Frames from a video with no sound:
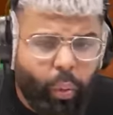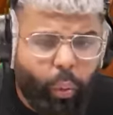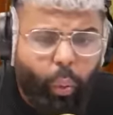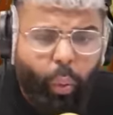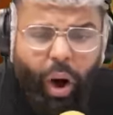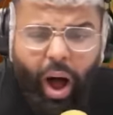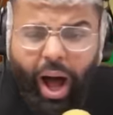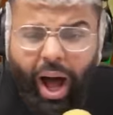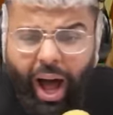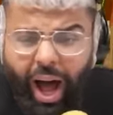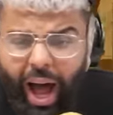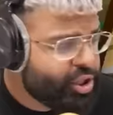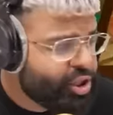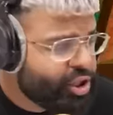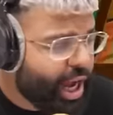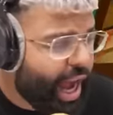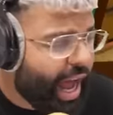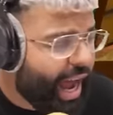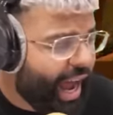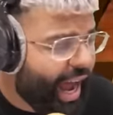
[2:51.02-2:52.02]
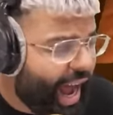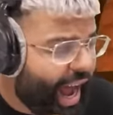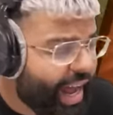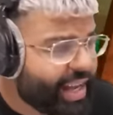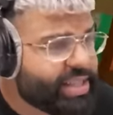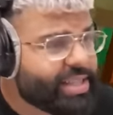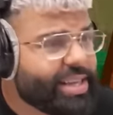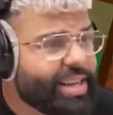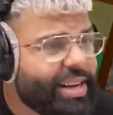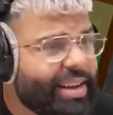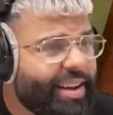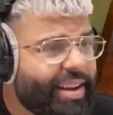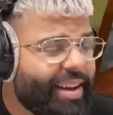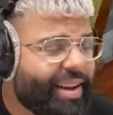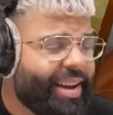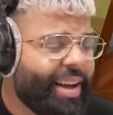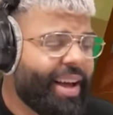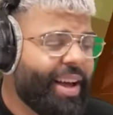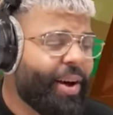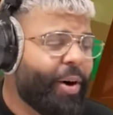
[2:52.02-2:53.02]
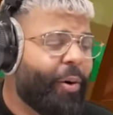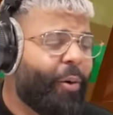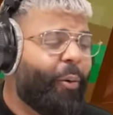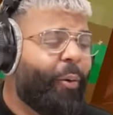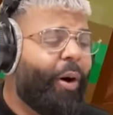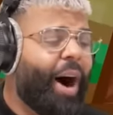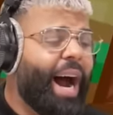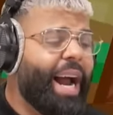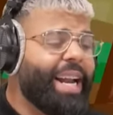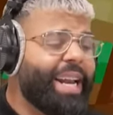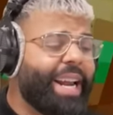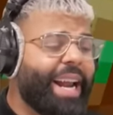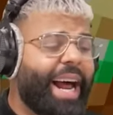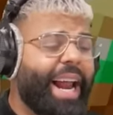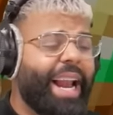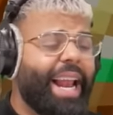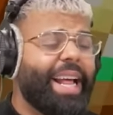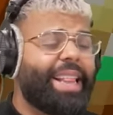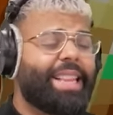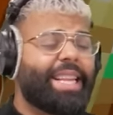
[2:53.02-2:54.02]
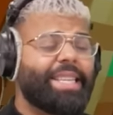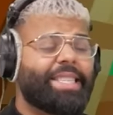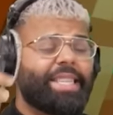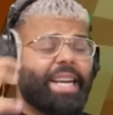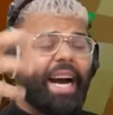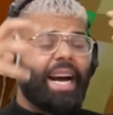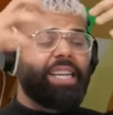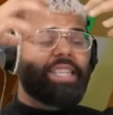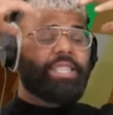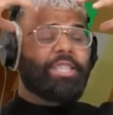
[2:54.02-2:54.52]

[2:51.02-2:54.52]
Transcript: What? Chad! Why did I let this guy